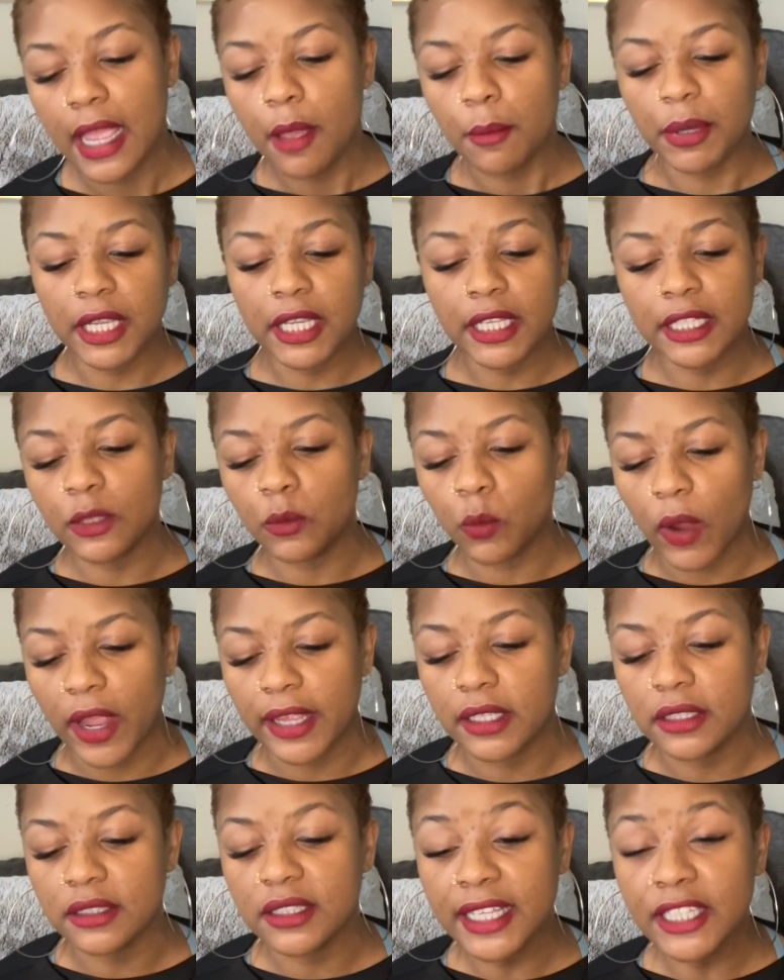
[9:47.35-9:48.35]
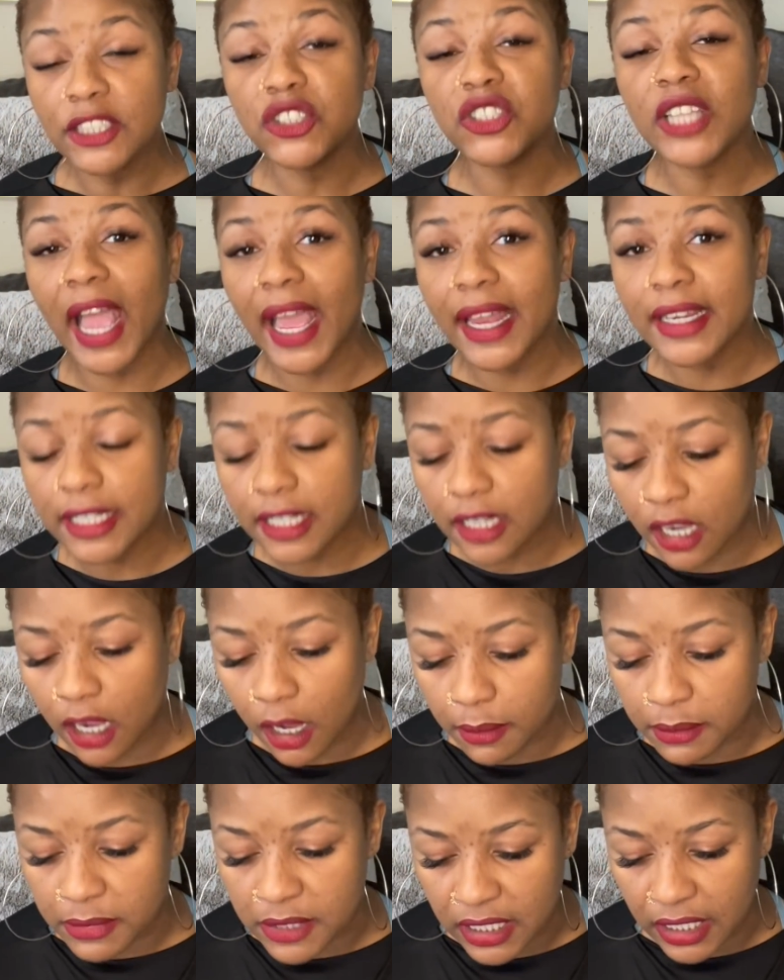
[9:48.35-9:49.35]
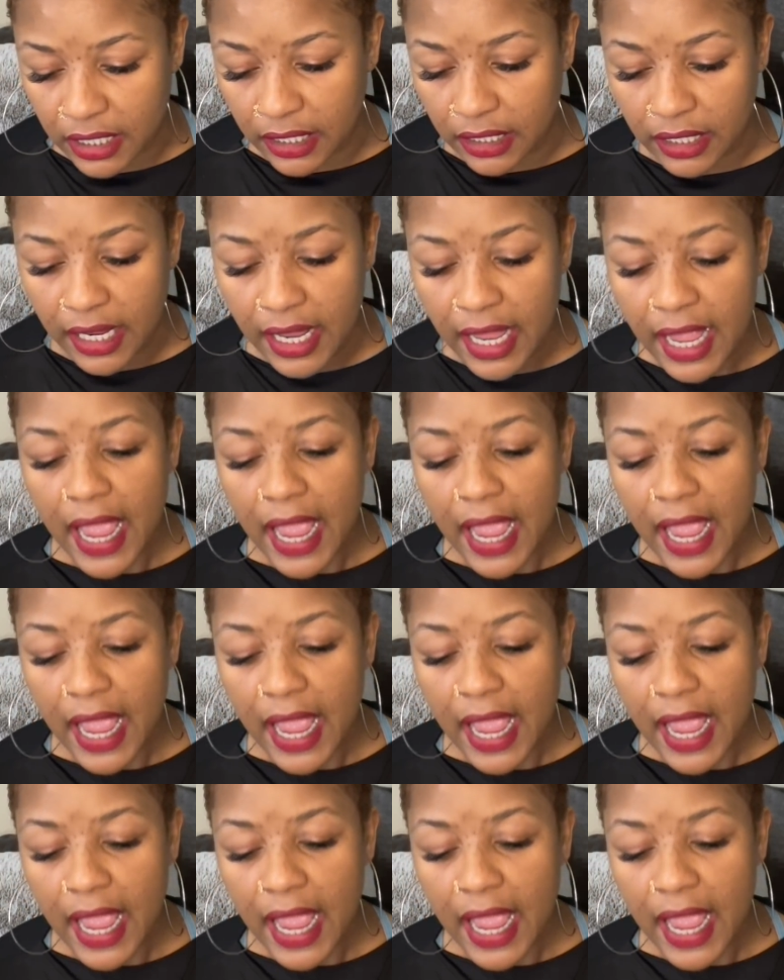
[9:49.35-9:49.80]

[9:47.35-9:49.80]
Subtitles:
But anyway, then Johnny comes in.